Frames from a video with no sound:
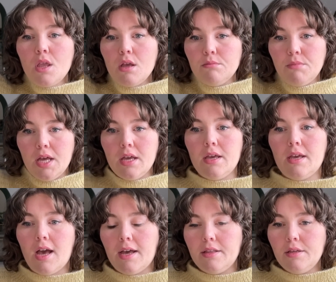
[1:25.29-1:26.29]
my
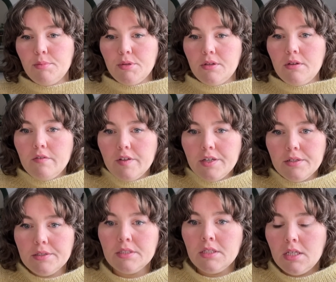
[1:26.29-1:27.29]
Isla pullover
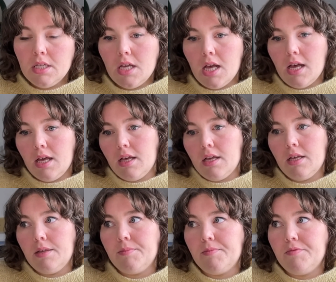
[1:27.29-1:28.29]

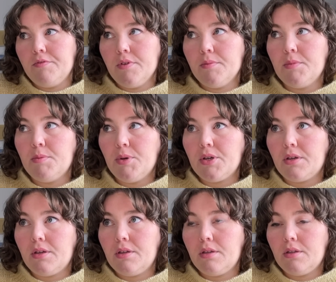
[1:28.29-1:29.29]
from the
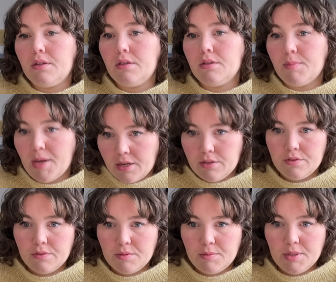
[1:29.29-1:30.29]
book, the patterns
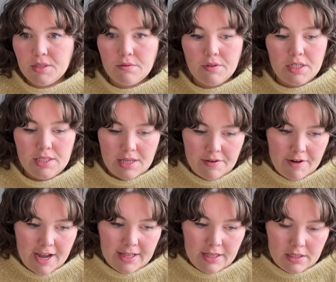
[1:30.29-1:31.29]
from the book Ready, Set,
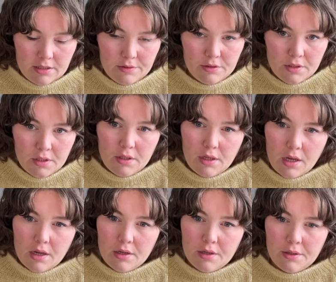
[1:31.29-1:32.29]
Raglan.
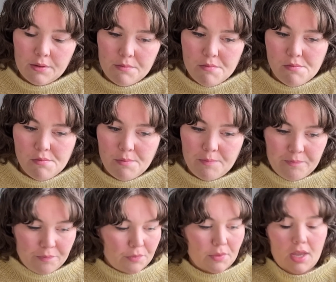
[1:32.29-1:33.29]
And
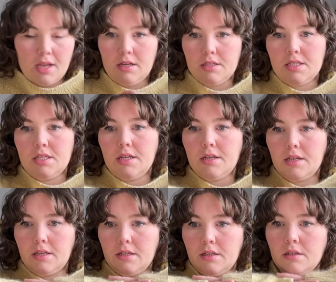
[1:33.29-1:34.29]
it's knit
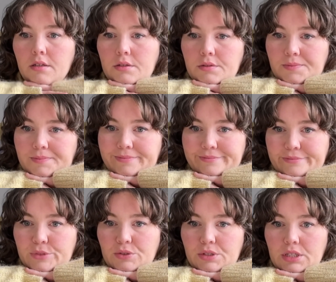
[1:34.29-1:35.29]
in
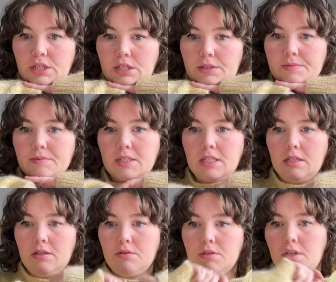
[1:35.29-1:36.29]
Nutiden in an
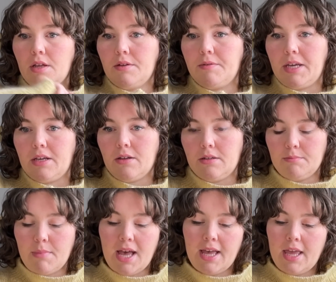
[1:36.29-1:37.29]
old colorway called
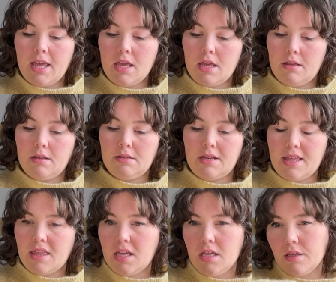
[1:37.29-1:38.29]
I
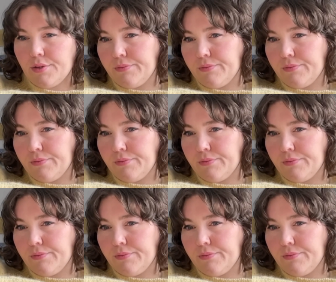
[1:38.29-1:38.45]
think.